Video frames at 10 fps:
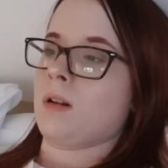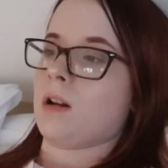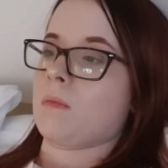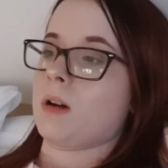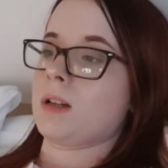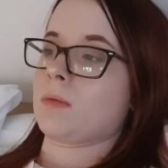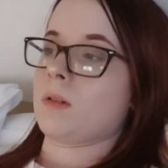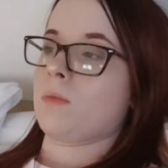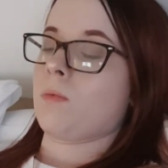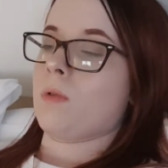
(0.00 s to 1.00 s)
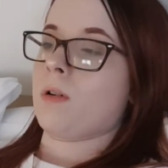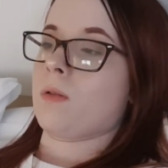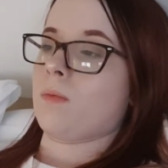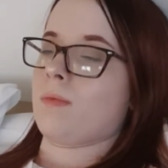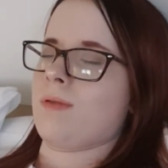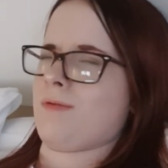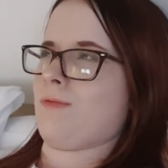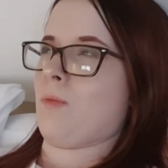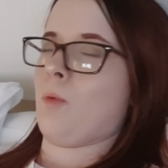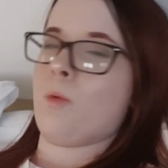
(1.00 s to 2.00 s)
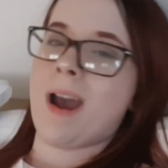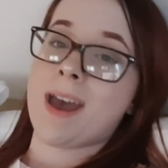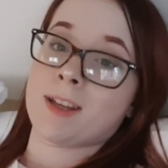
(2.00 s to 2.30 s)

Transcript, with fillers: I might as well wear